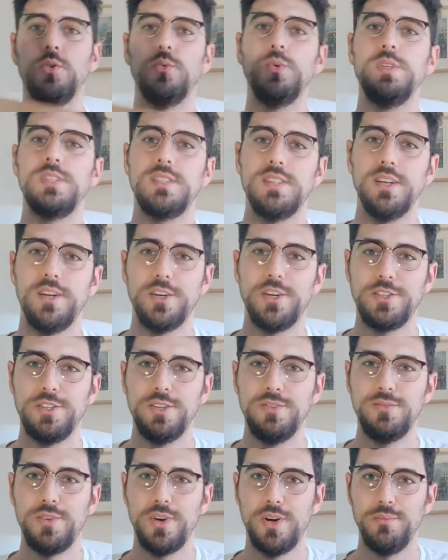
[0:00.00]
we start
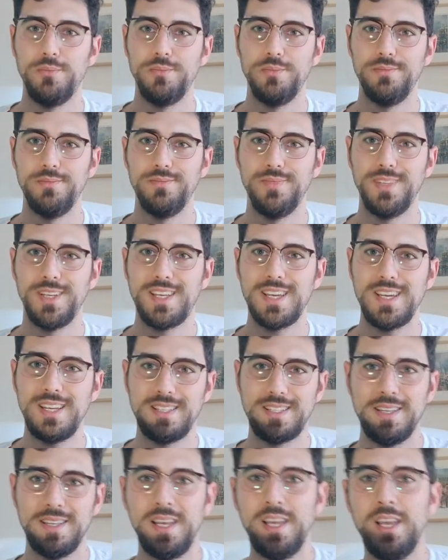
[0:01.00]
from the
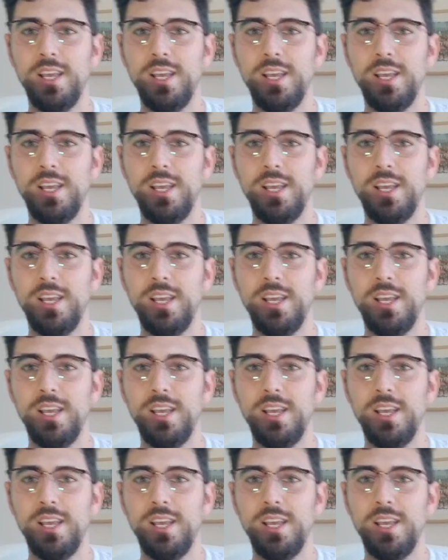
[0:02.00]
kit.